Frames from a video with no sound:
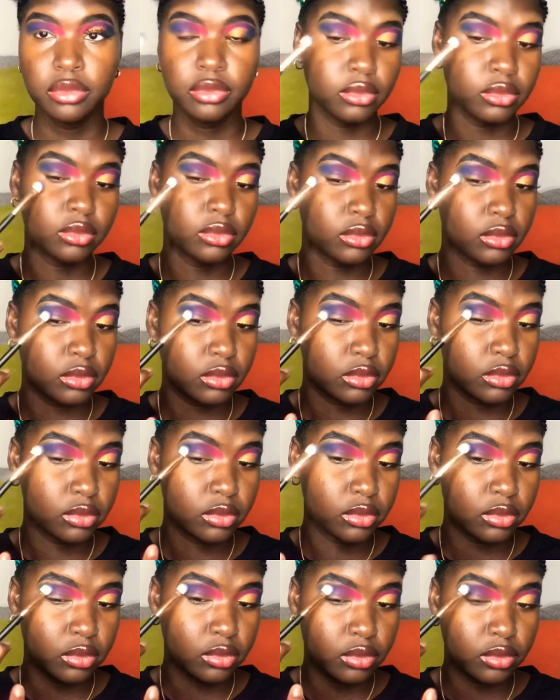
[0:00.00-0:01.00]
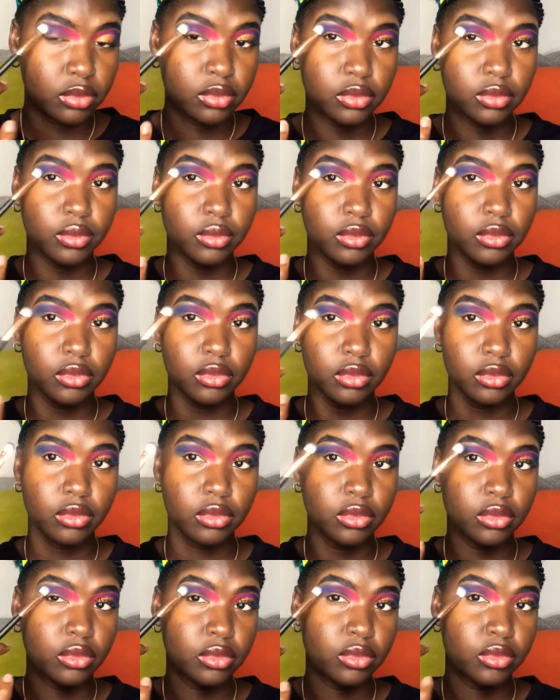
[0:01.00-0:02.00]
instead of a lot
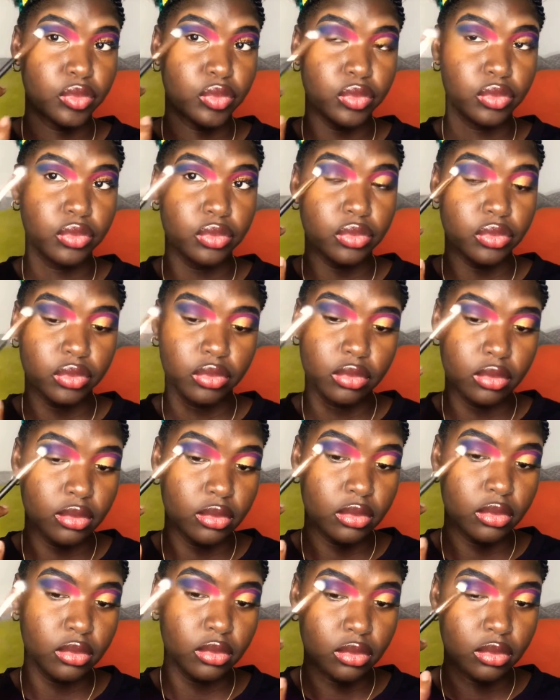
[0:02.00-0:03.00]
of different colors.